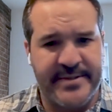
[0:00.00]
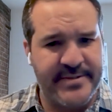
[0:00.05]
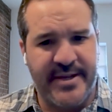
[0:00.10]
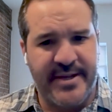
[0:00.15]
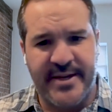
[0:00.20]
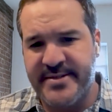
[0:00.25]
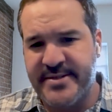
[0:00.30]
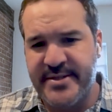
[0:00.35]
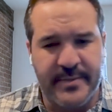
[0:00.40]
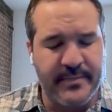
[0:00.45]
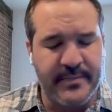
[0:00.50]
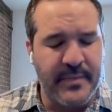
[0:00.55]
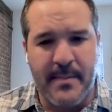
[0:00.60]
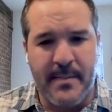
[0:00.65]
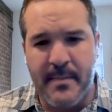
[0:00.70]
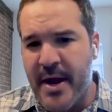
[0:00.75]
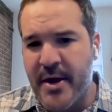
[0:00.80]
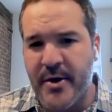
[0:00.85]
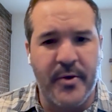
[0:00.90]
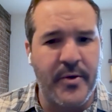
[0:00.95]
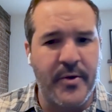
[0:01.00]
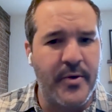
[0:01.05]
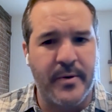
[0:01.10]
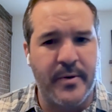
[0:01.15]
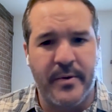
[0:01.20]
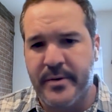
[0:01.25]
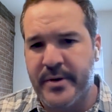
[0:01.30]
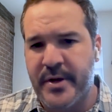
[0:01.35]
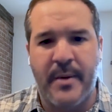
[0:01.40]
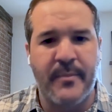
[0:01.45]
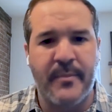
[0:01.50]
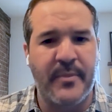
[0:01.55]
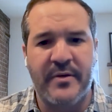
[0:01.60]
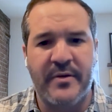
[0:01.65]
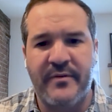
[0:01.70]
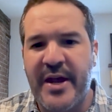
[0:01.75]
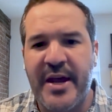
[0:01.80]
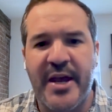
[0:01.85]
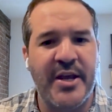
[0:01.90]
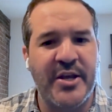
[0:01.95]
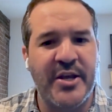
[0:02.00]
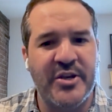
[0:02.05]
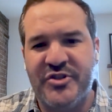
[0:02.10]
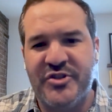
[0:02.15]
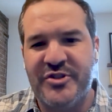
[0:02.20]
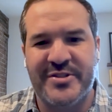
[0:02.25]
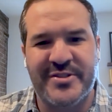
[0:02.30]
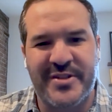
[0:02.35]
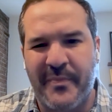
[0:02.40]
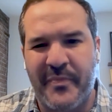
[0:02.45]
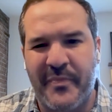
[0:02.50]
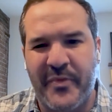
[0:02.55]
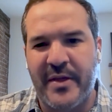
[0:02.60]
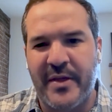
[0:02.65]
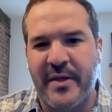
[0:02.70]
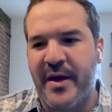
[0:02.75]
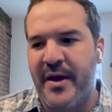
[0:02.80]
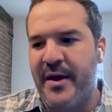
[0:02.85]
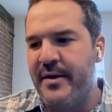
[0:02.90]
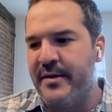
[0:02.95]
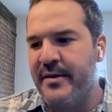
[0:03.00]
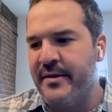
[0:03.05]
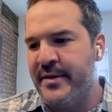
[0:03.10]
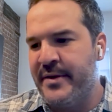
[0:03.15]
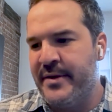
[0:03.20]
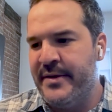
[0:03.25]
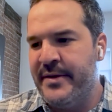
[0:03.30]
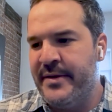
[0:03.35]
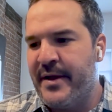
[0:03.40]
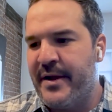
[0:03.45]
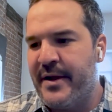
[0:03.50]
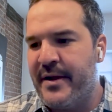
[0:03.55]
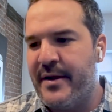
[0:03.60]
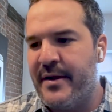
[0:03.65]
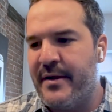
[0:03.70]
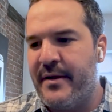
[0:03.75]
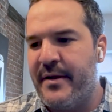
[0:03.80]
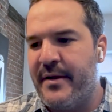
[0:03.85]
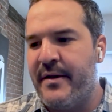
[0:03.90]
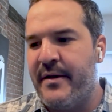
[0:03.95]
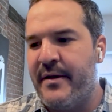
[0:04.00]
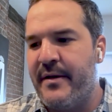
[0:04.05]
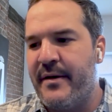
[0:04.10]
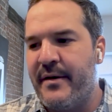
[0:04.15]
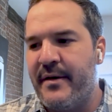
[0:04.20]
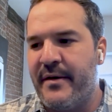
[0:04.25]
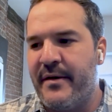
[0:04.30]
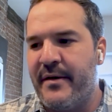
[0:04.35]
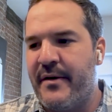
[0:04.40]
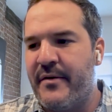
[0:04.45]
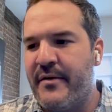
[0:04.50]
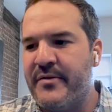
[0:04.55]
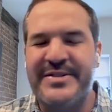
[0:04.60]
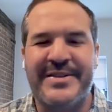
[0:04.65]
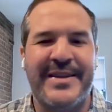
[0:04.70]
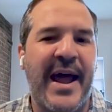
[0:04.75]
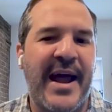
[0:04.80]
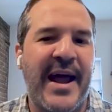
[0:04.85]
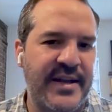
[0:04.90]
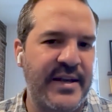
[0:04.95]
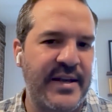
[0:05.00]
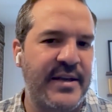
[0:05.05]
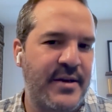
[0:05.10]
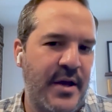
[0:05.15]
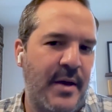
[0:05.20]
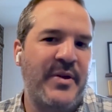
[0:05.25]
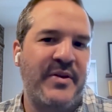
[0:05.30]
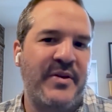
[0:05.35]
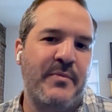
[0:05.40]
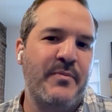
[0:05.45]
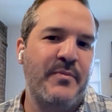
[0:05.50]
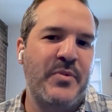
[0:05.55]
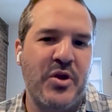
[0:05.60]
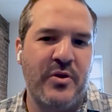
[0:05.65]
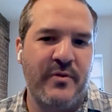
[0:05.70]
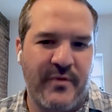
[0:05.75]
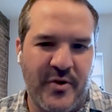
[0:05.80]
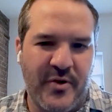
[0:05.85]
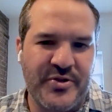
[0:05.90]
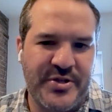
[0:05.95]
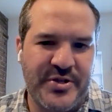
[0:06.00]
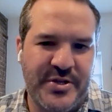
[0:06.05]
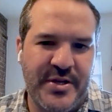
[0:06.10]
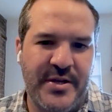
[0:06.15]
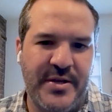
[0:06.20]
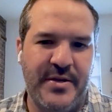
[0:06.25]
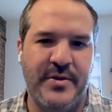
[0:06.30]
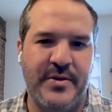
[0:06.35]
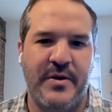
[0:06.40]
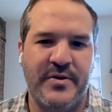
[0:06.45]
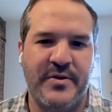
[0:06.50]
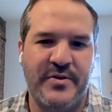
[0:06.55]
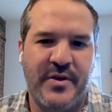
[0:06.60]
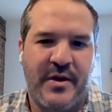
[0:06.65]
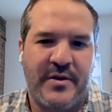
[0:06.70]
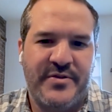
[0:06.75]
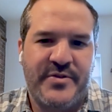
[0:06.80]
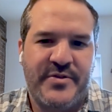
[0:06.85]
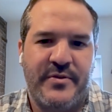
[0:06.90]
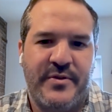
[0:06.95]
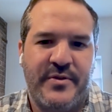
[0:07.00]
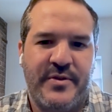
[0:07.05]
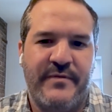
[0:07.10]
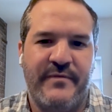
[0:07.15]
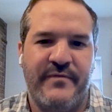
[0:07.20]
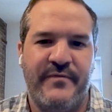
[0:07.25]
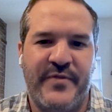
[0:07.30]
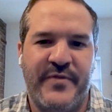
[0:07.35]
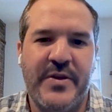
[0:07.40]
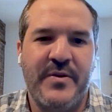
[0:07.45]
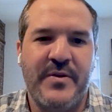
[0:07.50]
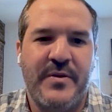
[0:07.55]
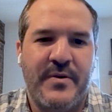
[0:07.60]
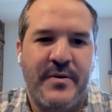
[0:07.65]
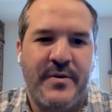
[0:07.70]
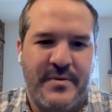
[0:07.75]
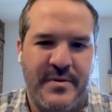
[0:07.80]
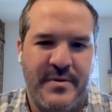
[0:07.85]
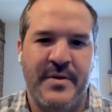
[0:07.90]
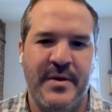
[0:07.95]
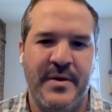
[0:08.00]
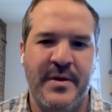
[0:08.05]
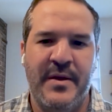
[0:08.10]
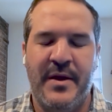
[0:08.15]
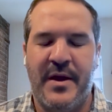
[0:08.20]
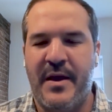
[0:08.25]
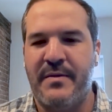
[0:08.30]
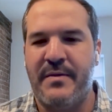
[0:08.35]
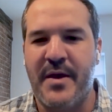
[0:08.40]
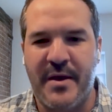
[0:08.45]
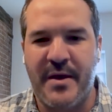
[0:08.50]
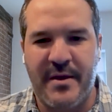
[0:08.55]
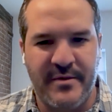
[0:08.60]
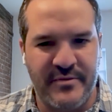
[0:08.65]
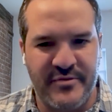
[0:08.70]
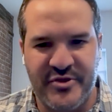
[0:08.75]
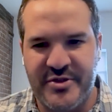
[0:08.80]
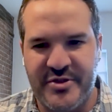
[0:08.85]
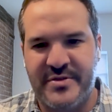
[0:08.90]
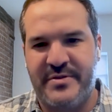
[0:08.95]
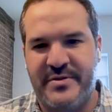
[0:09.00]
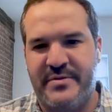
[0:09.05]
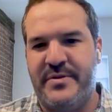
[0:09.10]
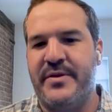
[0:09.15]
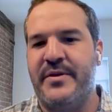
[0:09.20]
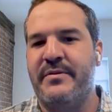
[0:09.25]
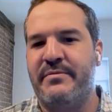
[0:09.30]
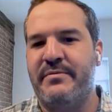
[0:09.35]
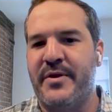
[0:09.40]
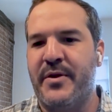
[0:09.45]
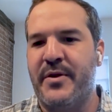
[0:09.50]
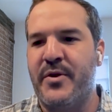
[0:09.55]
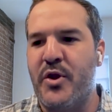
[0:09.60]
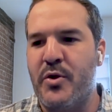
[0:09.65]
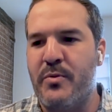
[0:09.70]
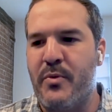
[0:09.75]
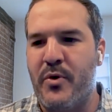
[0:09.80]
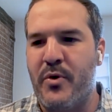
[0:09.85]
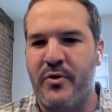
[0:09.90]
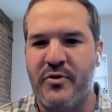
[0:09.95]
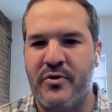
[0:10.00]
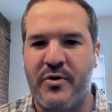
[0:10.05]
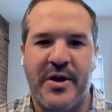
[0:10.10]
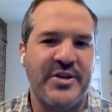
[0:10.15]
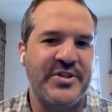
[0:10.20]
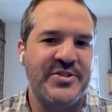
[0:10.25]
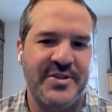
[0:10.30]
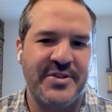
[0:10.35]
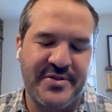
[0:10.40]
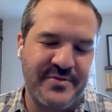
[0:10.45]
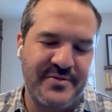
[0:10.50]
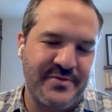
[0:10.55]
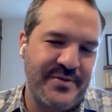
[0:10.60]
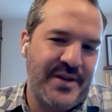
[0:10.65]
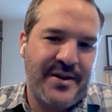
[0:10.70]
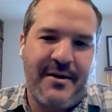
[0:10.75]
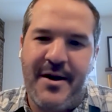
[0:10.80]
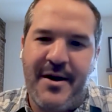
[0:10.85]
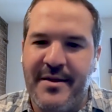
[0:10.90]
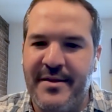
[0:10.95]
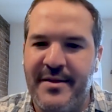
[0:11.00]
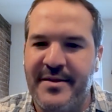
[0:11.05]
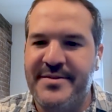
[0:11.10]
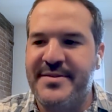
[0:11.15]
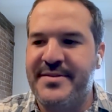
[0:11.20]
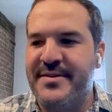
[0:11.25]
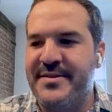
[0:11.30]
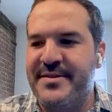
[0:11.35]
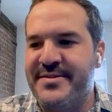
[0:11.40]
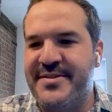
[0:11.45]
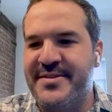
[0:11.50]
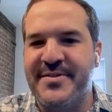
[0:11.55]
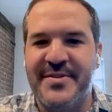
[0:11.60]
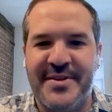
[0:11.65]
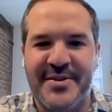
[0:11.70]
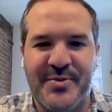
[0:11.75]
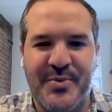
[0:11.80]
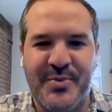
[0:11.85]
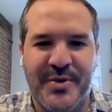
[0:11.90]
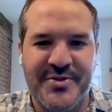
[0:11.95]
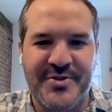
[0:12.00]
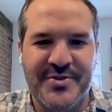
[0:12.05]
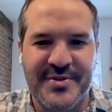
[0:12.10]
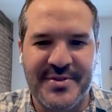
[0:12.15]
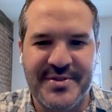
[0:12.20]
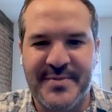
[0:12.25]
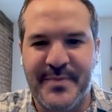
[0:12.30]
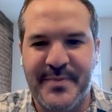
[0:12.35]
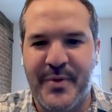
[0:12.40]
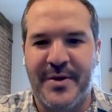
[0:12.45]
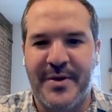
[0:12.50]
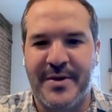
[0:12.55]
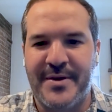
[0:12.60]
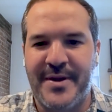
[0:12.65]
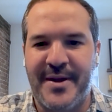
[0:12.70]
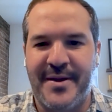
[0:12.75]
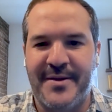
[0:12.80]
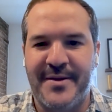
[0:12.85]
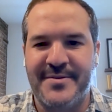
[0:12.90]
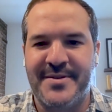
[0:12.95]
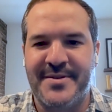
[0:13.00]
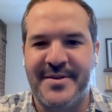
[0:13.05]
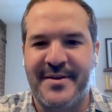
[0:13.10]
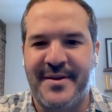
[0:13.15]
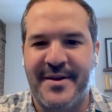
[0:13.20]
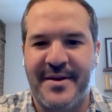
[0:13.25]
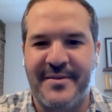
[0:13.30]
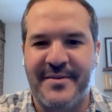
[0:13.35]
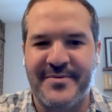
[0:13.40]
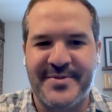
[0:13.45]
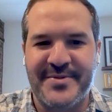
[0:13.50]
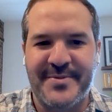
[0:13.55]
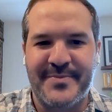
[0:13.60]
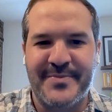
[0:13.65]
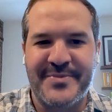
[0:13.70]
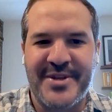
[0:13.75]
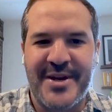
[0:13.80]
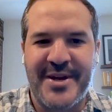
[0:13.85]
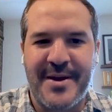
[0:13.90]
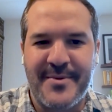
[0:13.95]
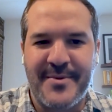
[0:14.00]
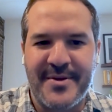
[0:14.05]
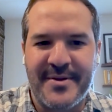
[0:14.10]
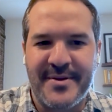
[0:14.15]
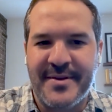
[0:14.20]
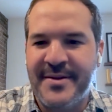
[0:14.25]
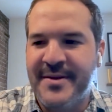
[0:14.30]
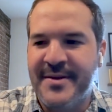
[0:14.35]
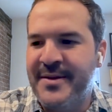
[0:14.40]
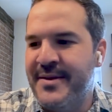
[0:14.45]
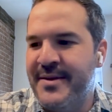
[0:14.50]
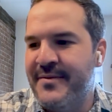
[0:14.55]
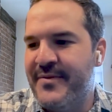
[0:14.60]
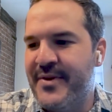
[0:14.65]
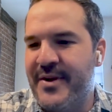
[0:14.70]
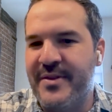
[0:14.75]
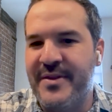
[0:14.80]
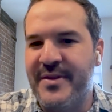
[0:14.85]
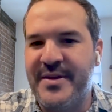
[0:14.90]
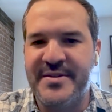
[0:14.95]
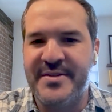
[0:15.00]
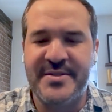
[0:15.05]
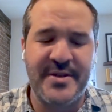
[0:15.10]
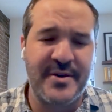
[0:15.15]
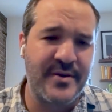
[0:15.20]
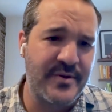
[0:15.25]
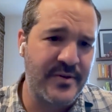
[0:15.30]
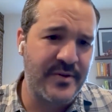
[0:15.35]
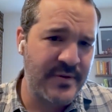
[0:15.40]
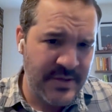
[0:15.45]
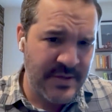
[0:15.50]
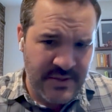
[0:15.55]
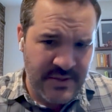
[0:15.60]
testing my mettle, coming of age, just something that I was lacking coming from university. I still didn't feel, and then just the global crisis was like, all right, let's do this. Wall Street's burning down, so I have some time to figure this. So